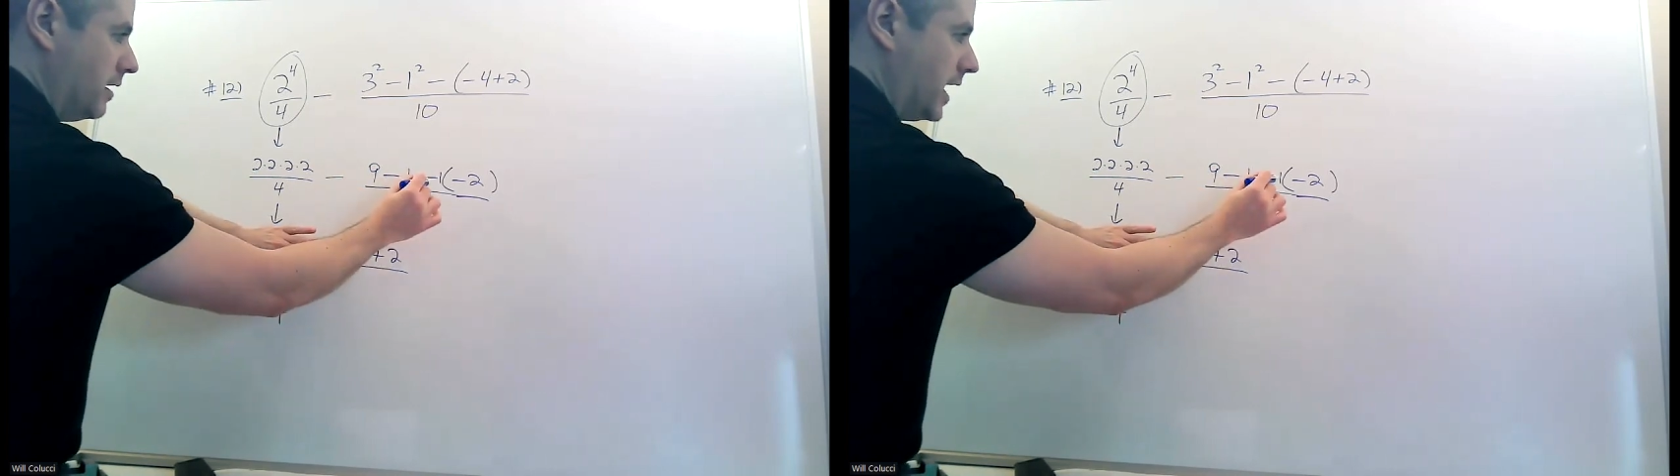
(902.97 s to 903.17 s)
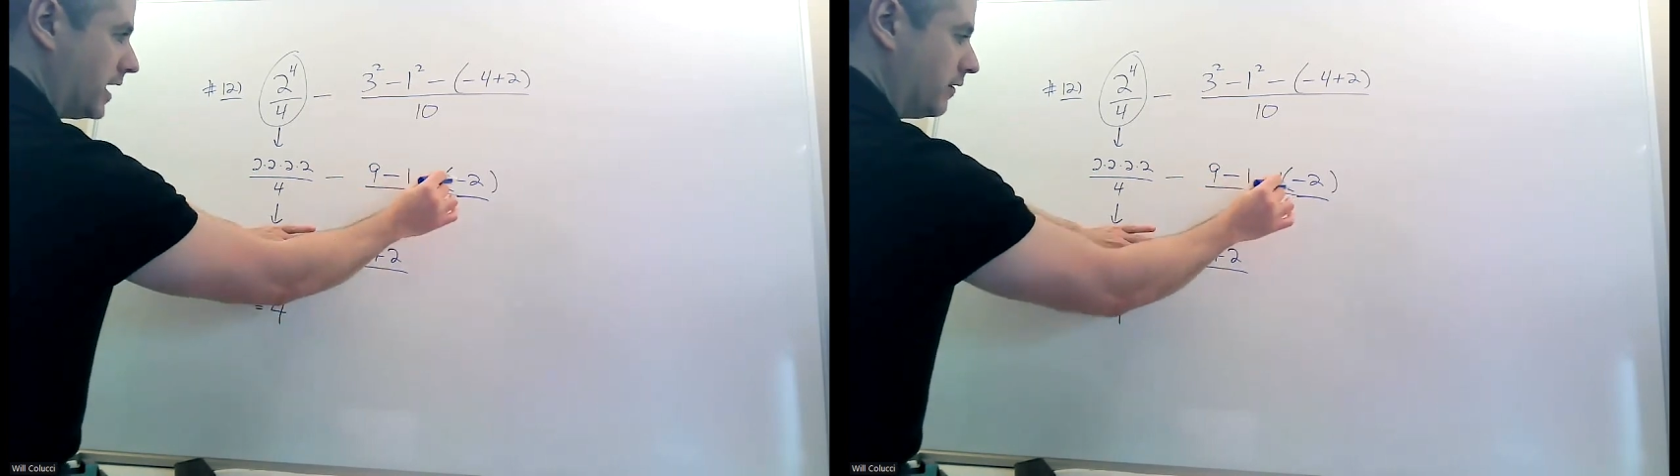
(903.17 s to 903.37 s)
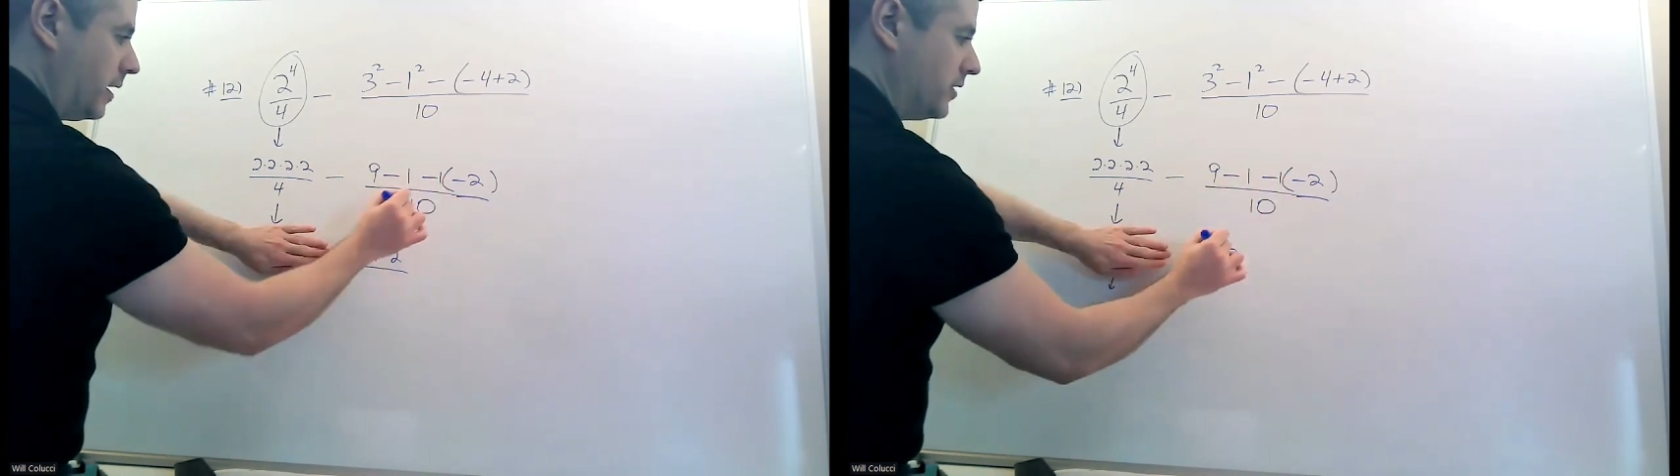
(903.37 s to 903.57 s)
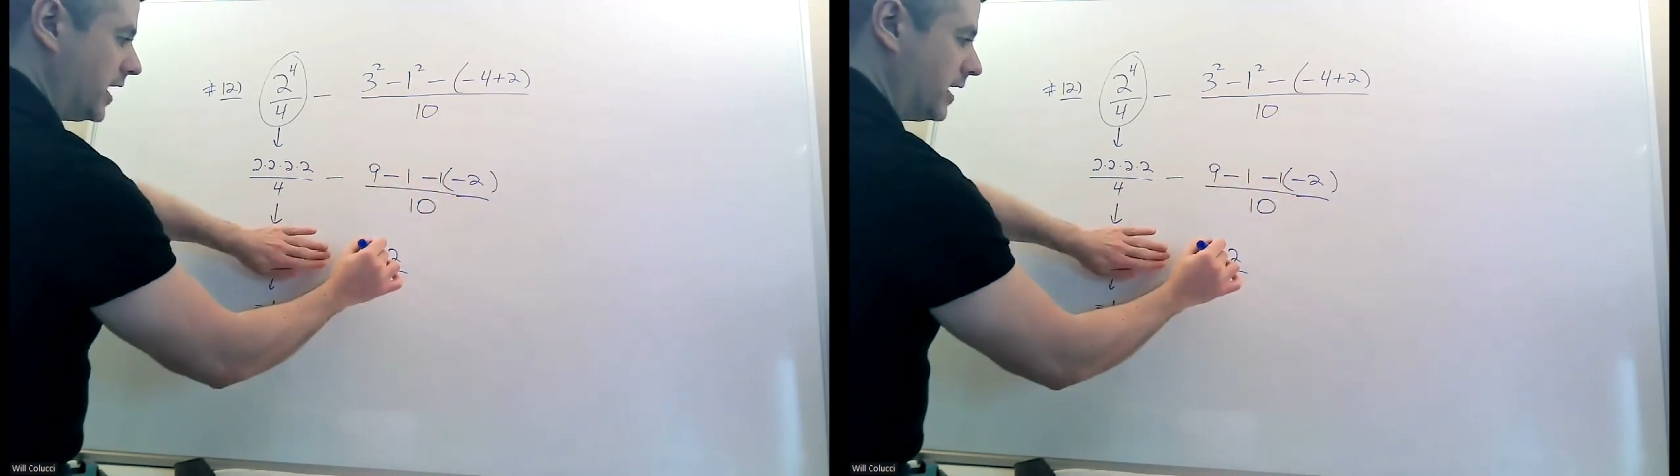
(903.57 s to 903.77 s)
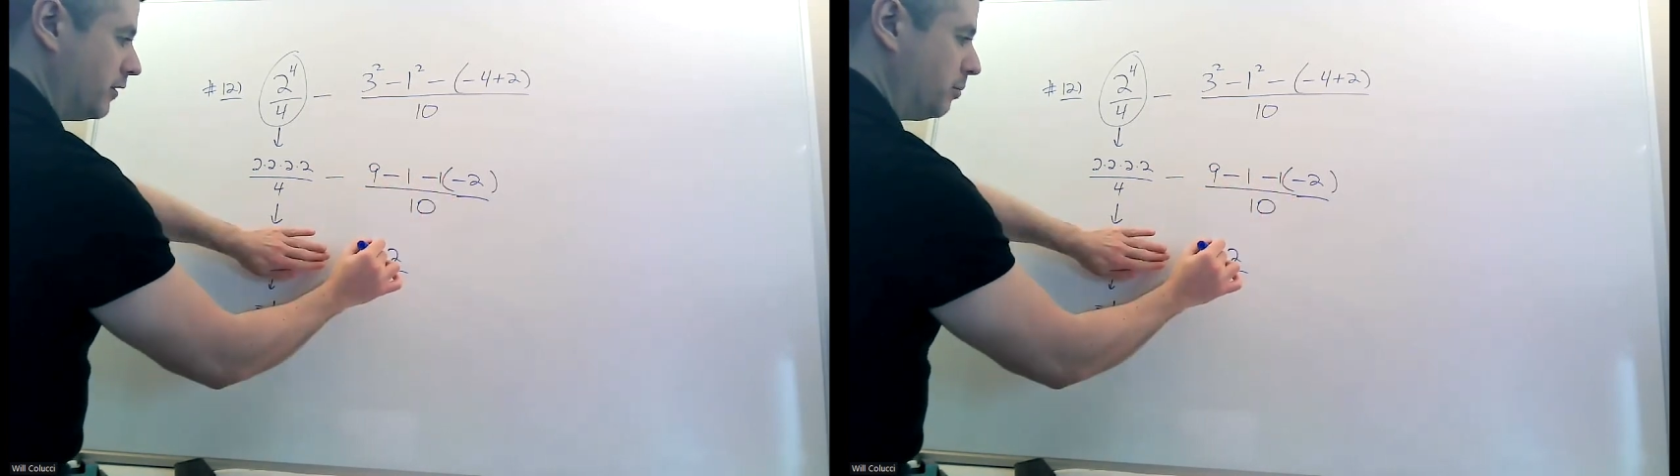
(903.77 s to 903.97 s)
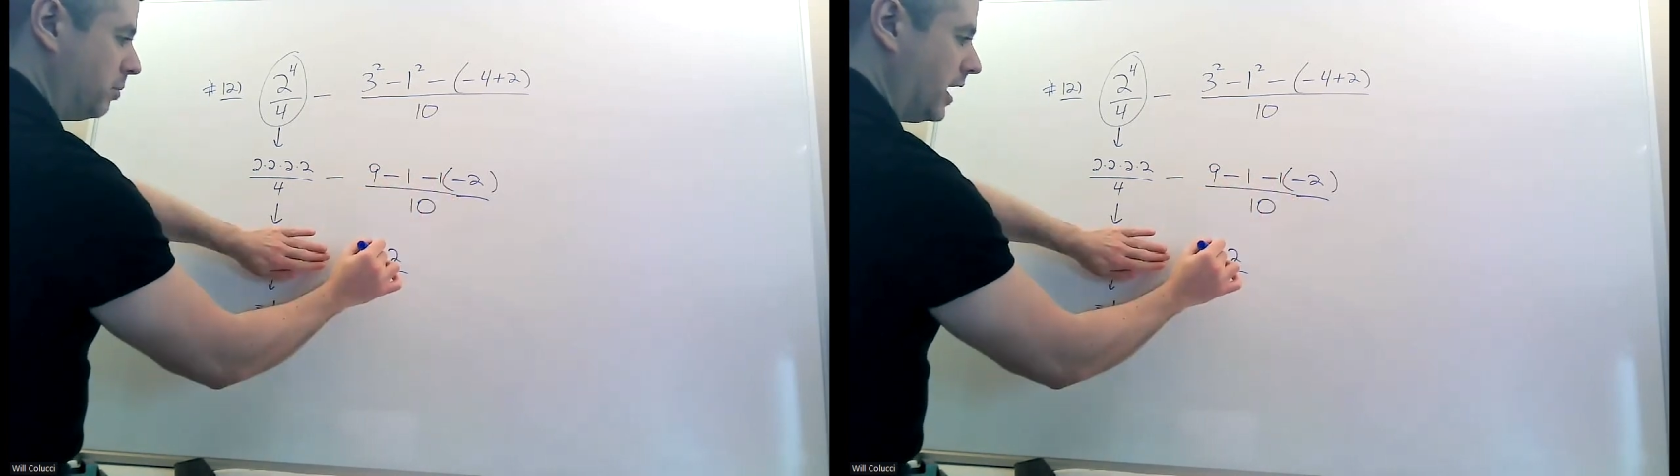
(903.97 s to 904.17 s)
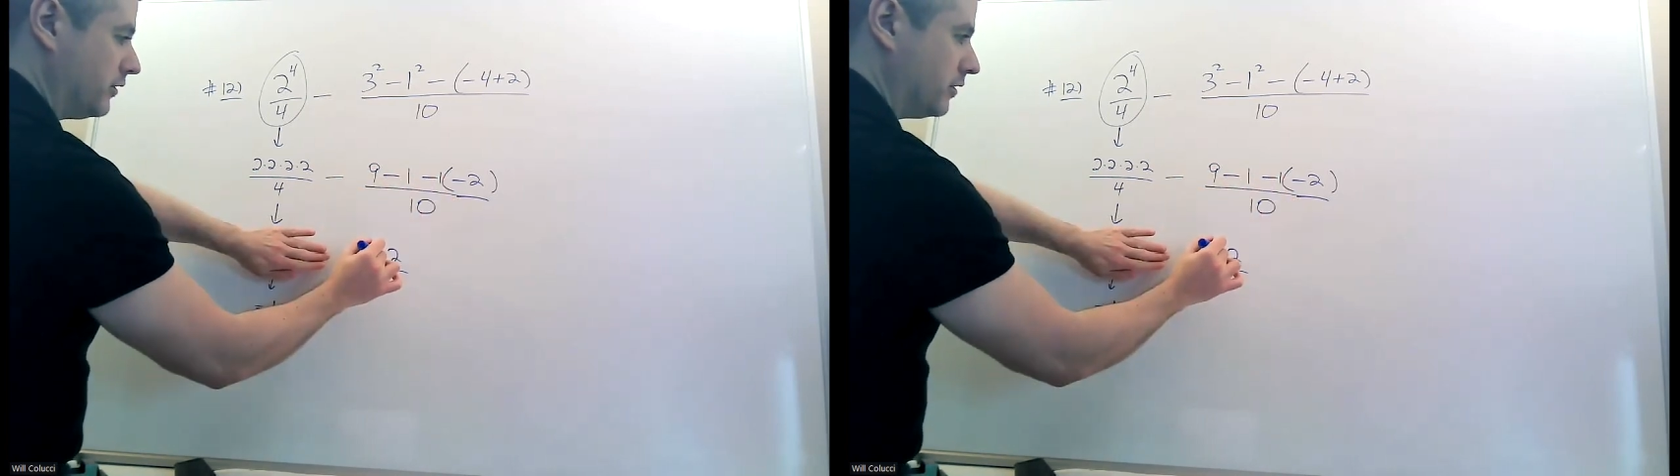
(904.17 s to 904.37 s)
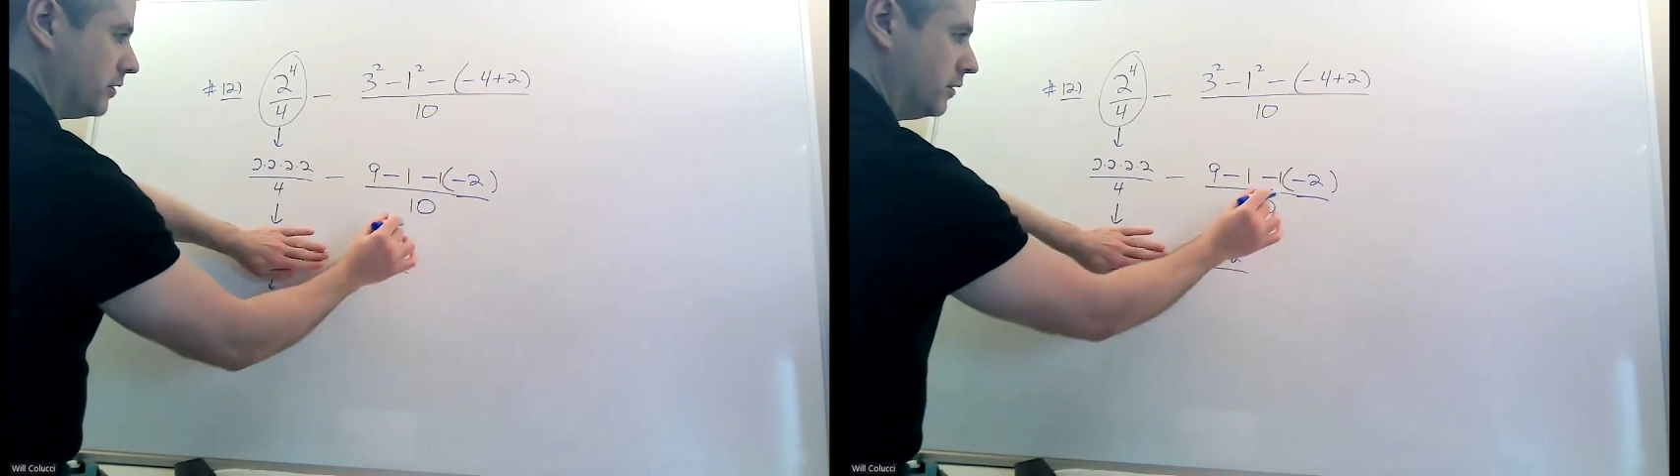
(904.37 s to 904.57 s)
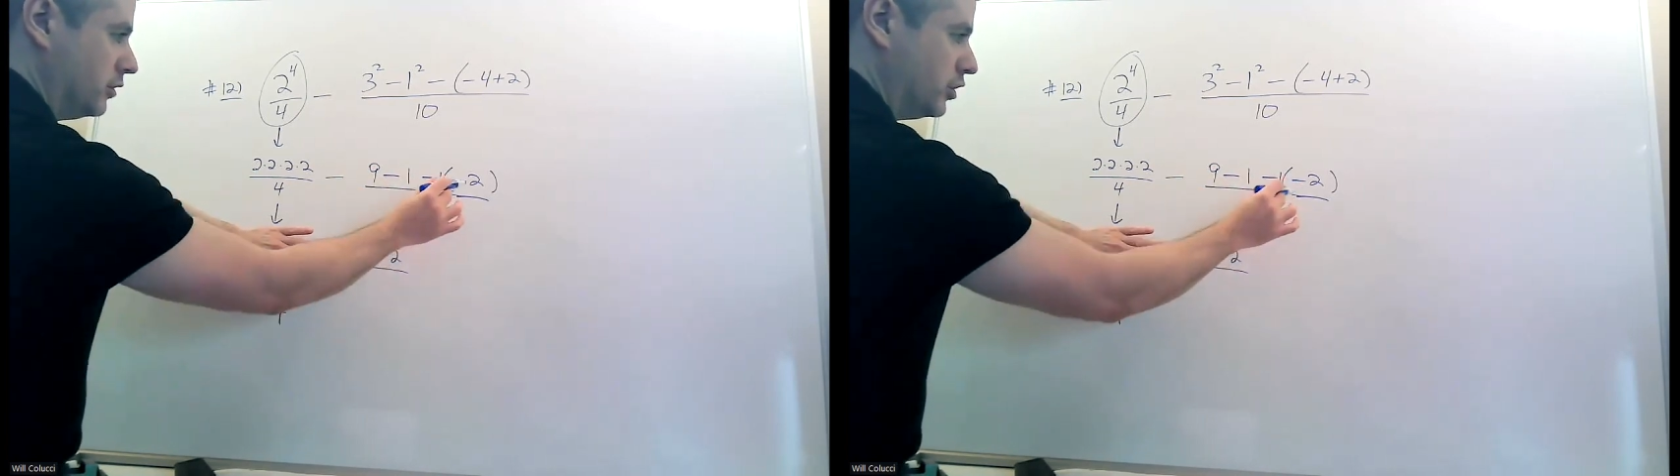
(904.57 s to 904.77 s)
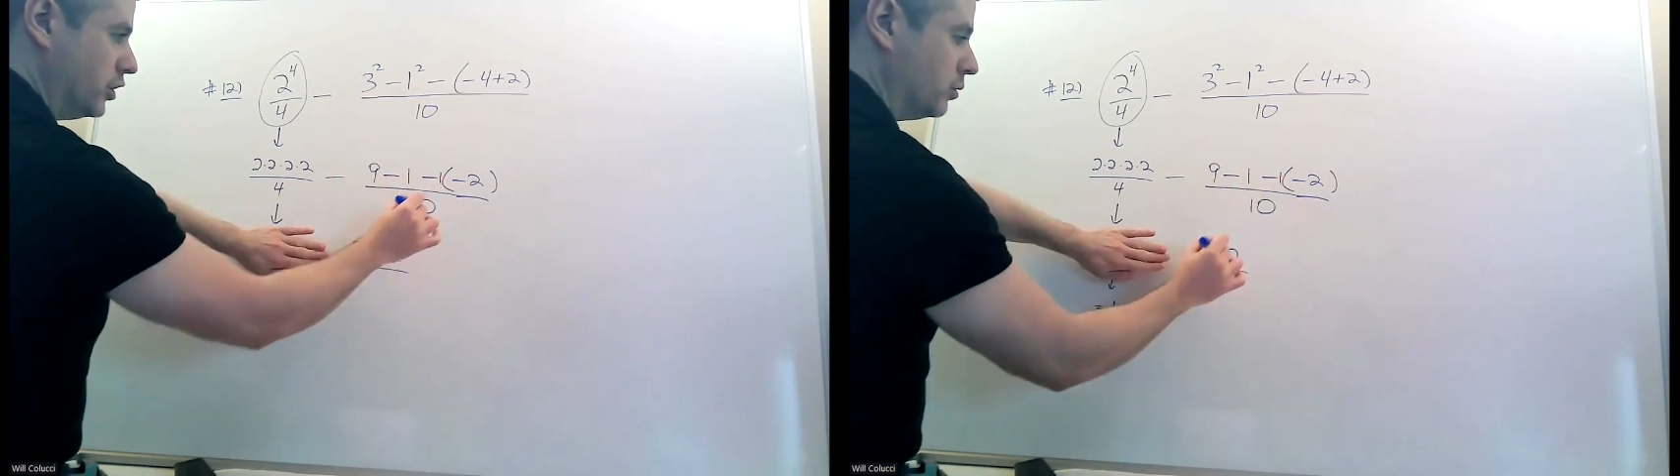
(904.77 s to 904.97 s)
Negative times negative is plus
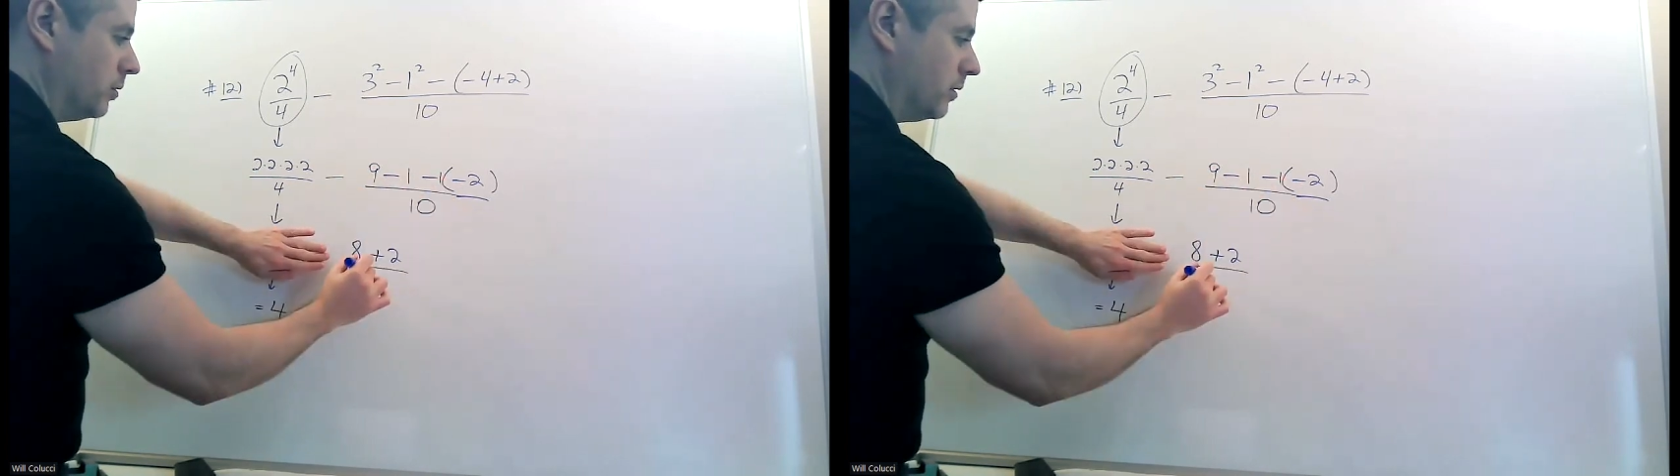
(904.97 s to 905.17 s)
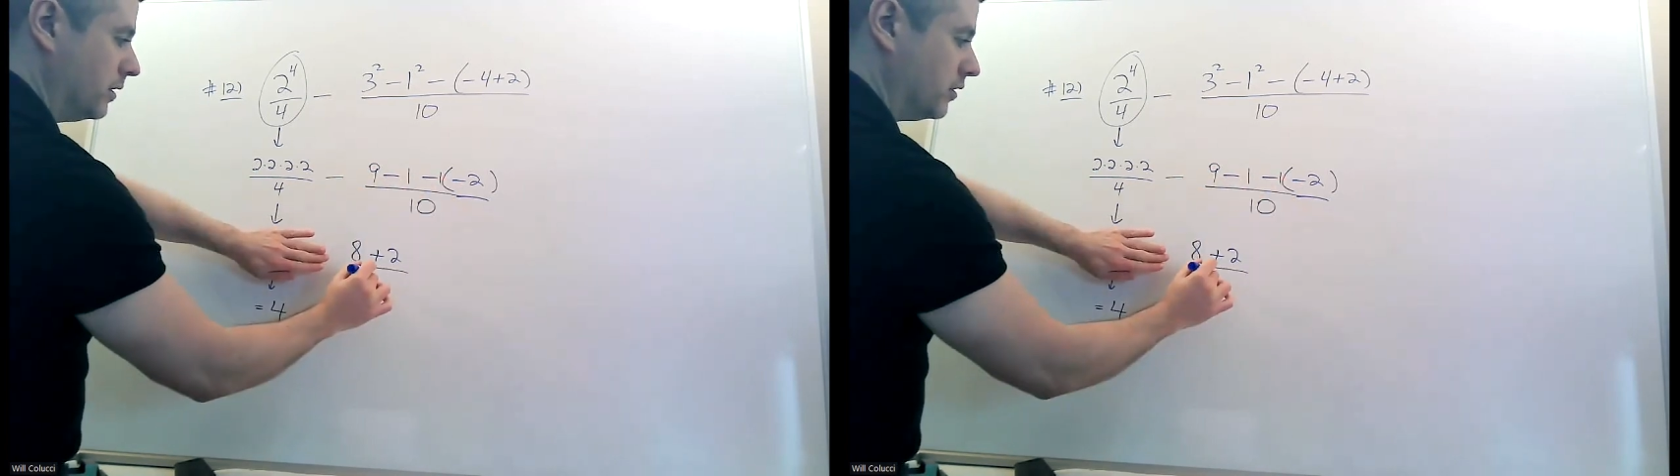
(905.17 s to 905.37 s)
2.